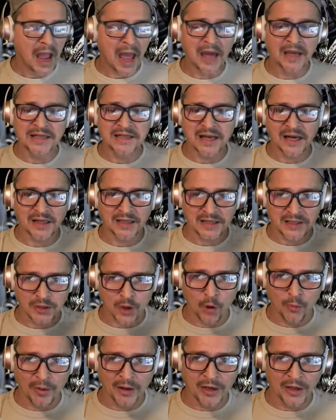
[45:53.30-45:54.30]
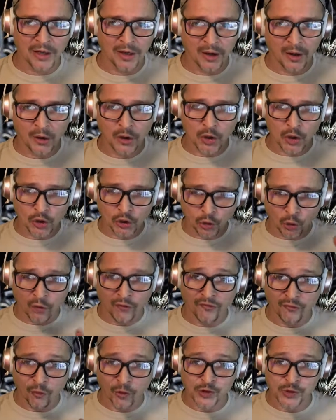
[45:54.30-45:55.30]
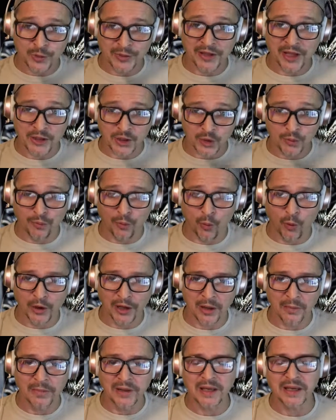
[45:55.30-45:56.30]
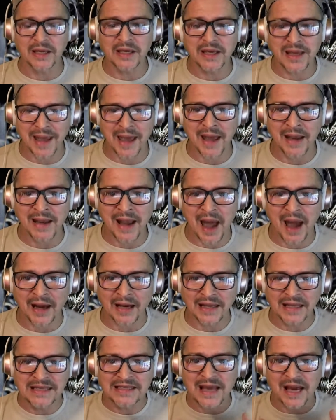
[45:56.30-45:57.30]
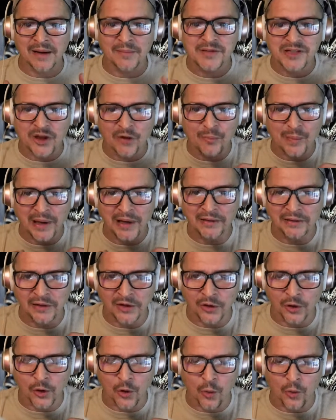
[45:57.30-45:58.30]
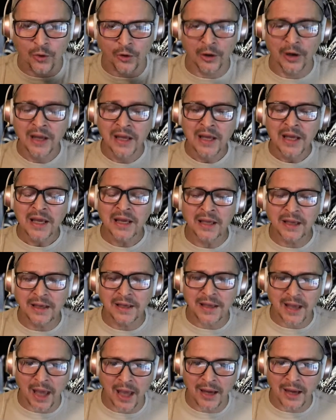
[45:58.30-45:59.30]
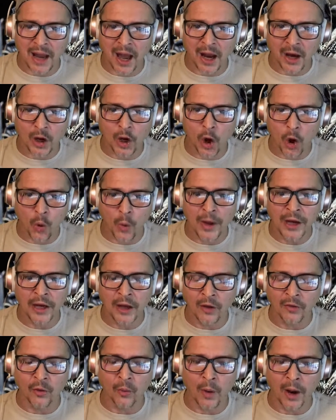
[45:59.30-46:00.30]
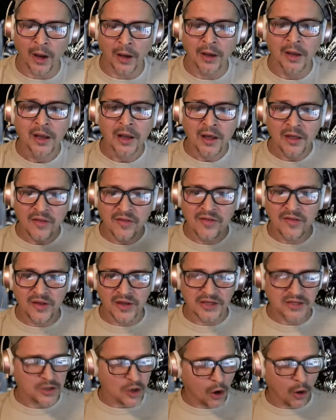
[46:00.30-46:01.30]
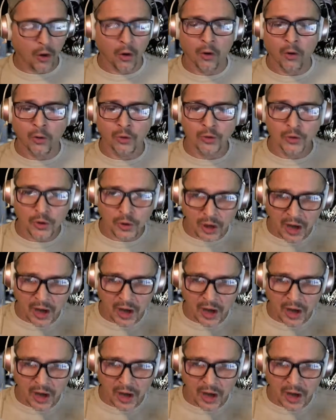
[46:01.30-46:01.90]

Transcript: and he's got so many law enforcement that support him, he cannot. He's got himself painted in a corner. He cannot go any other way. This whole